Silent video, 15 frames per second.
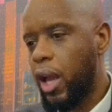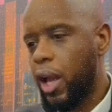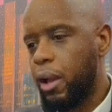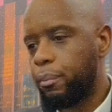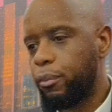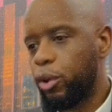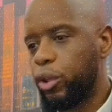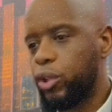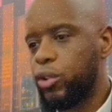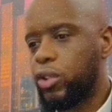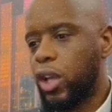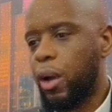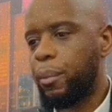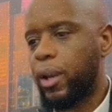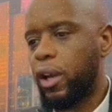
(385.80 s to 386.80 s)
More news
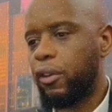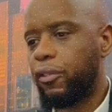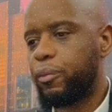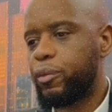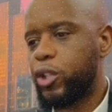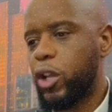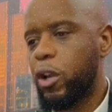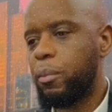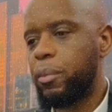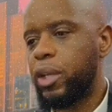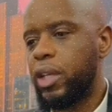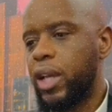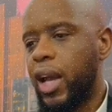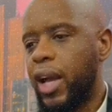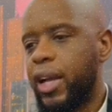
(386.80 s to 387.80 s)
coming out from
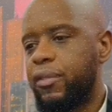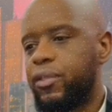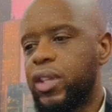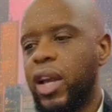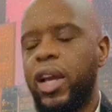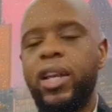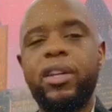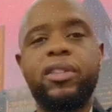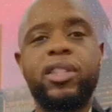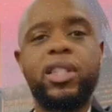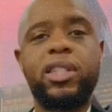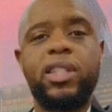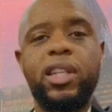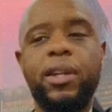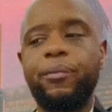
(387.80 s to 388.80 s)
Germany, and NS
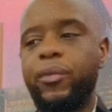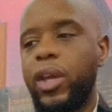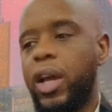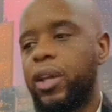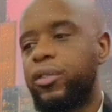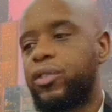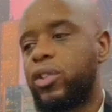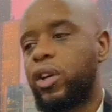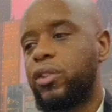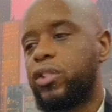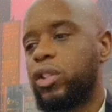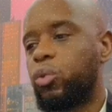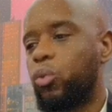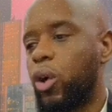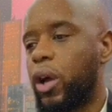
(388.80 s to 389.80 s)
City has
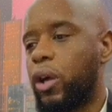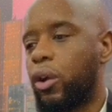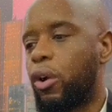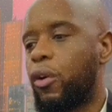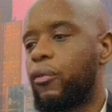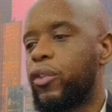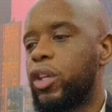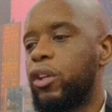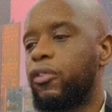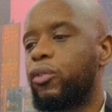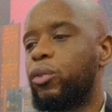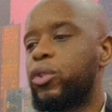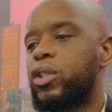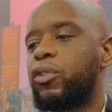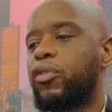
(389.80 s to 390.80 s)
started work on the
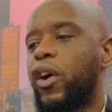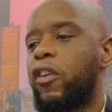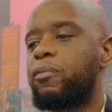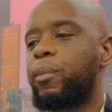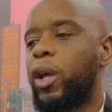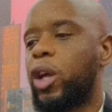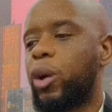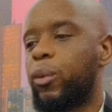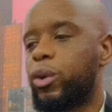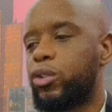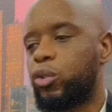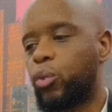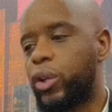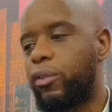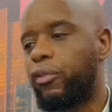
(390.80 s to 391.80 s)
45
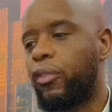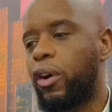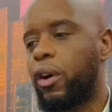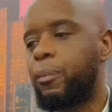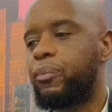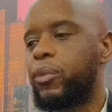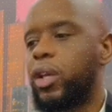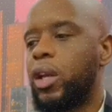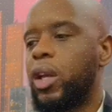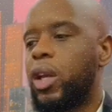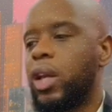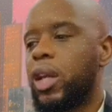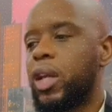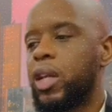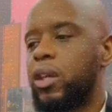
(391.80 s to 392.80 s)
megawatt wind farm
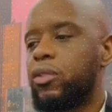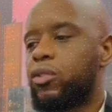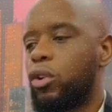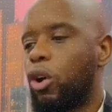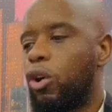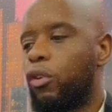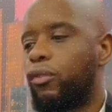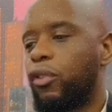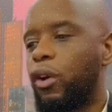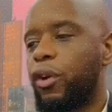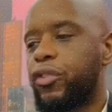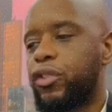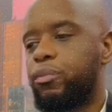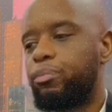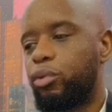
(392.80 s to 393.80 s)
east of
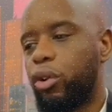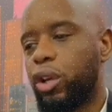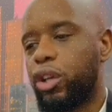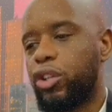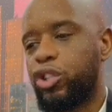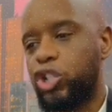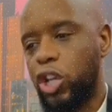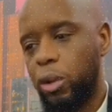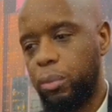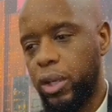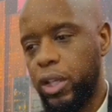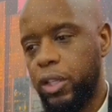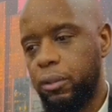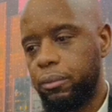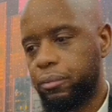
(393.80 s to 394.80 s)
Osnabrück, Germany.